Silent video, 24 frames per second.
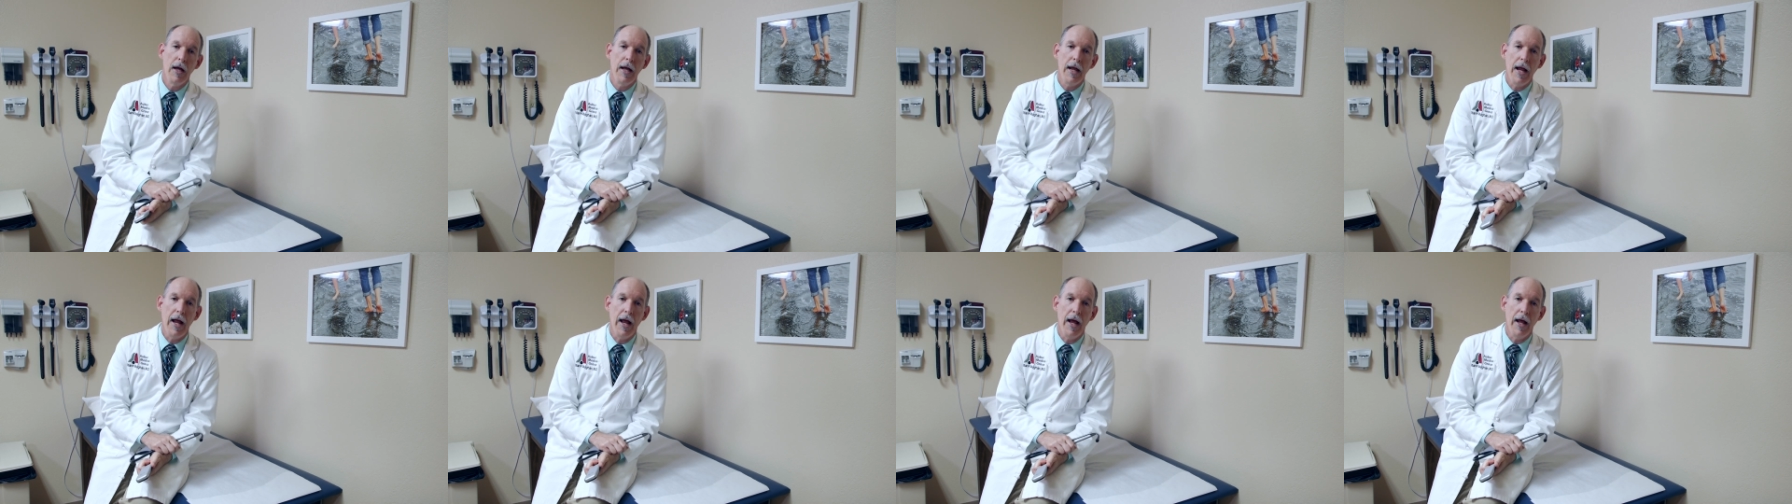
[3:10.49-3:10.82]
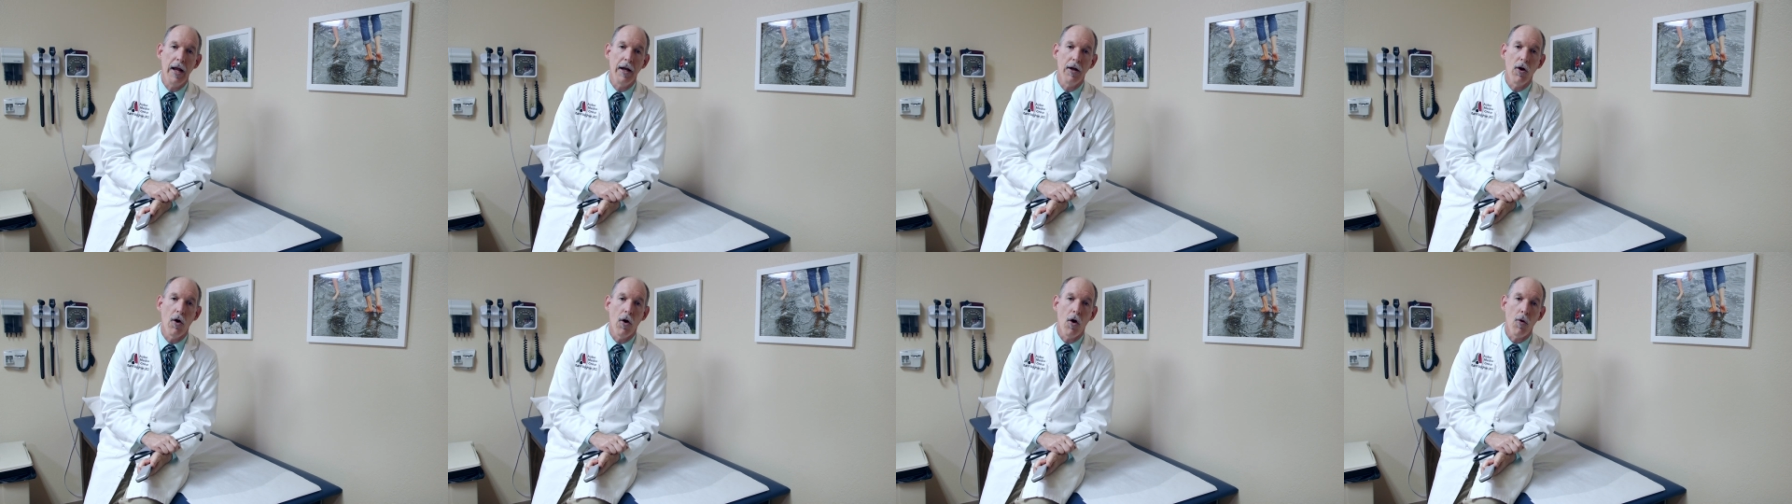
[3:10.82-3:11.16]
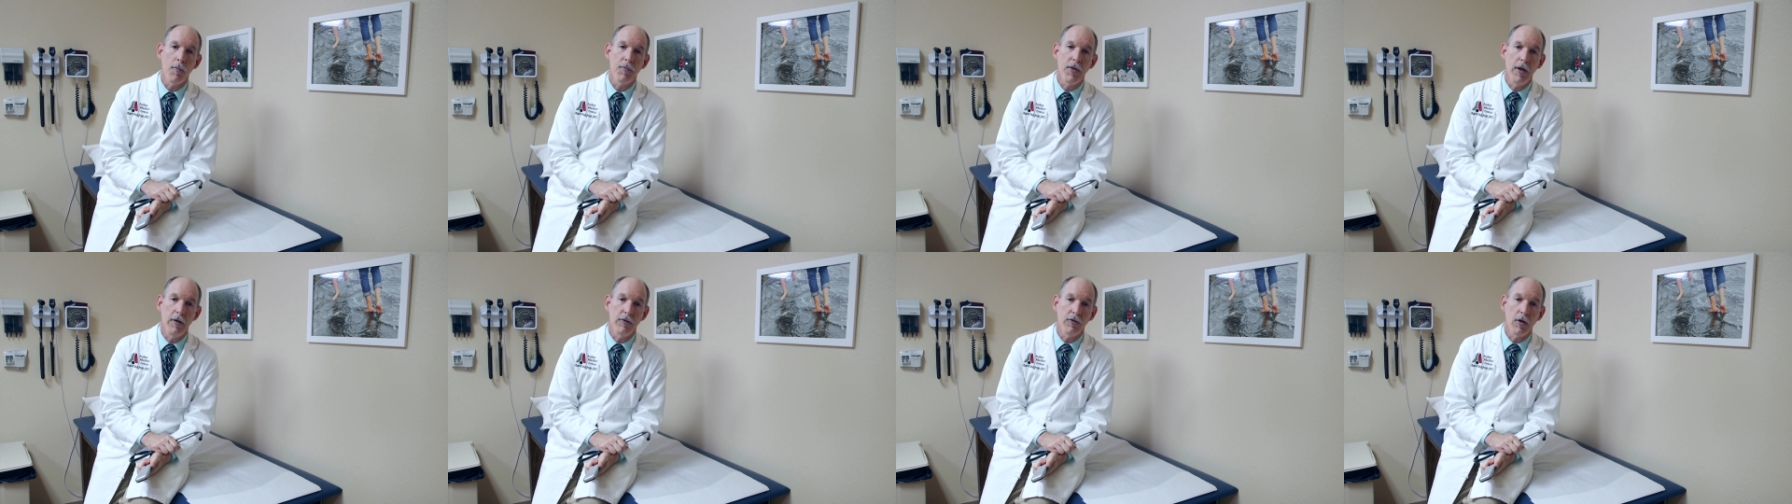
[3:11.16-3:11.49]
and
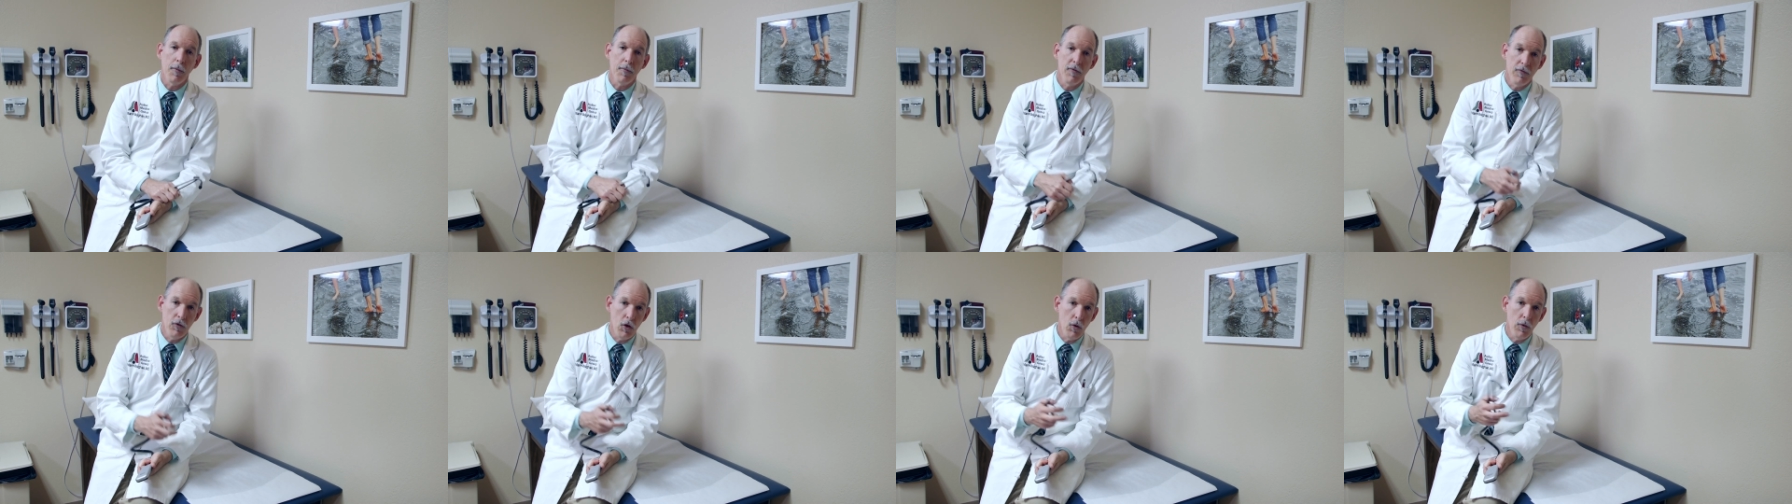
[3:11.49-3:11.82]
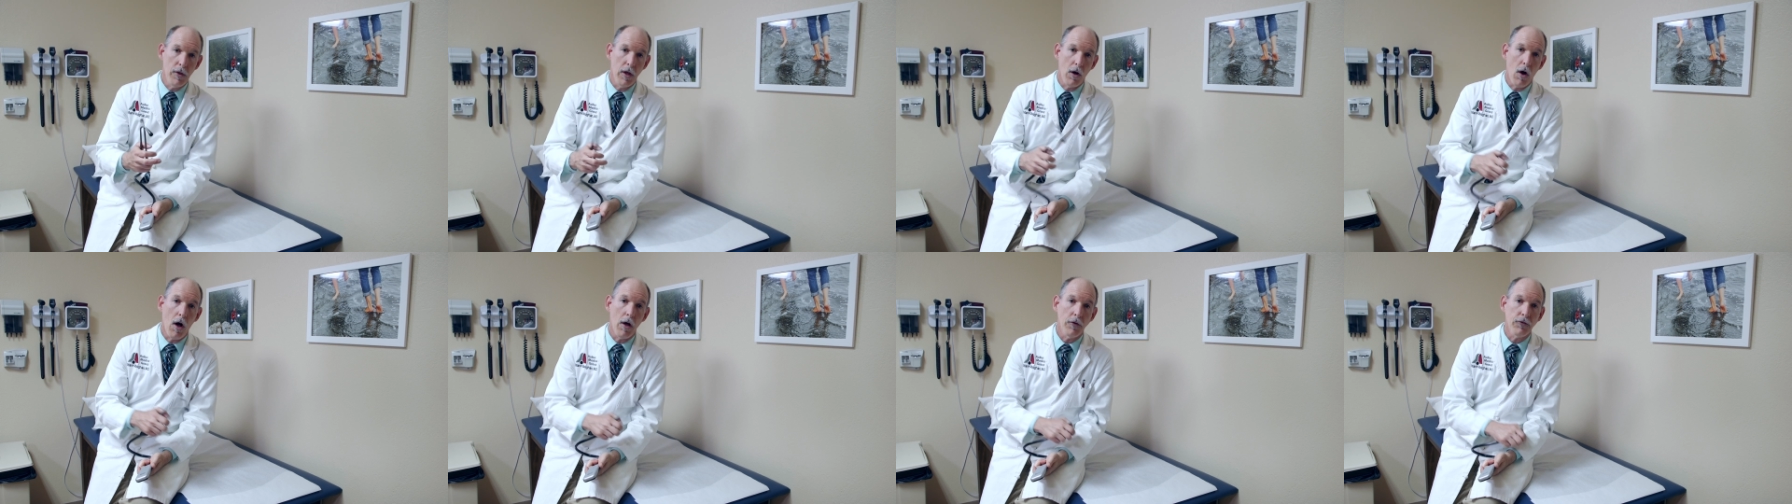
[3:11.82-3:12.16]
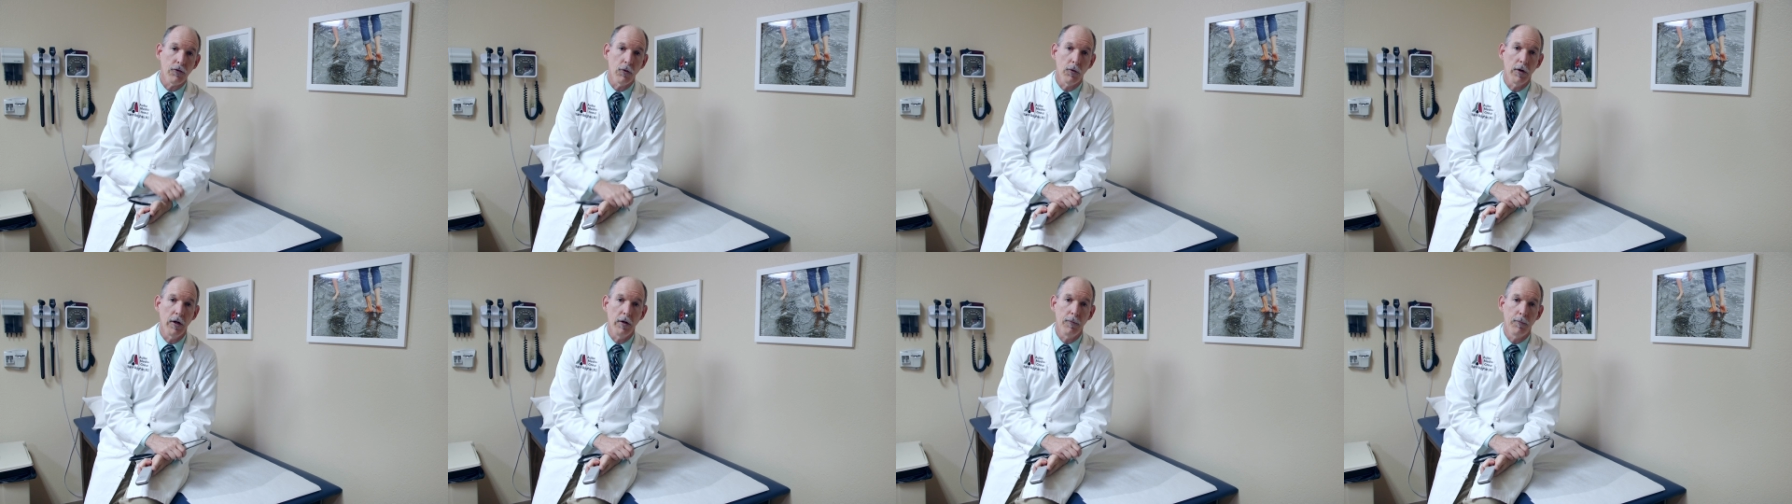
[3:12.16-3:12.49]
hope that some of you that
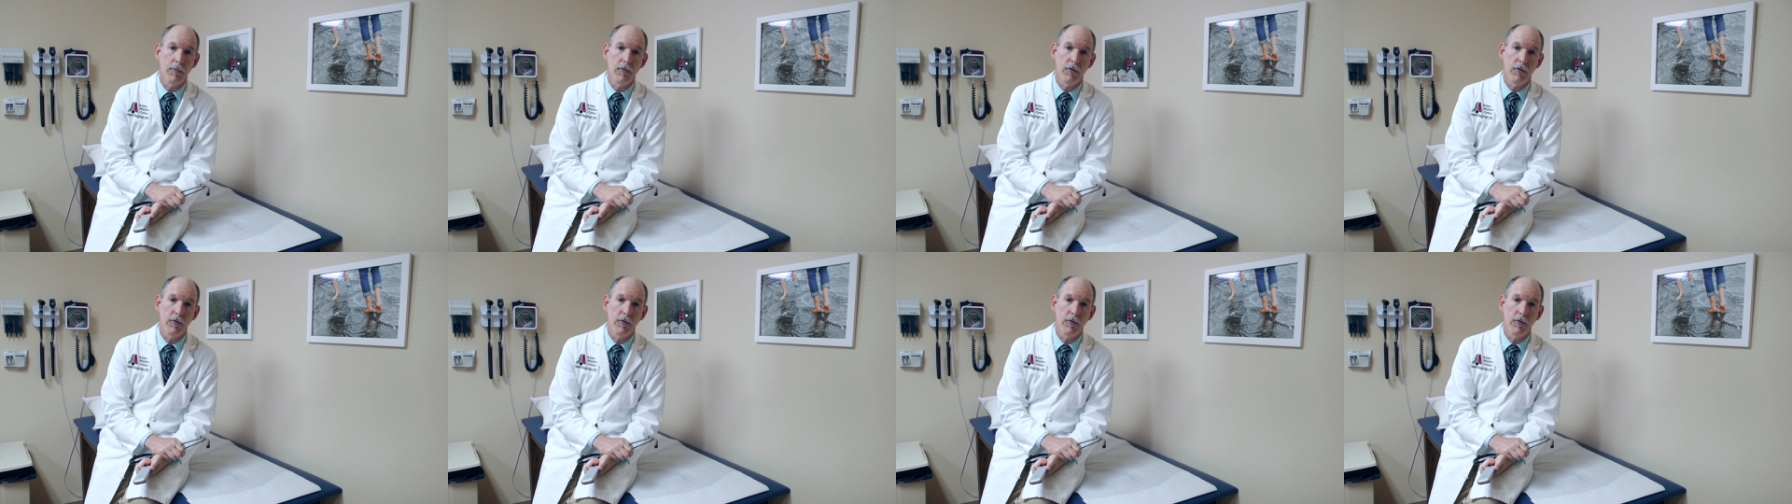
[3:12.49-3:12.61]
also are in a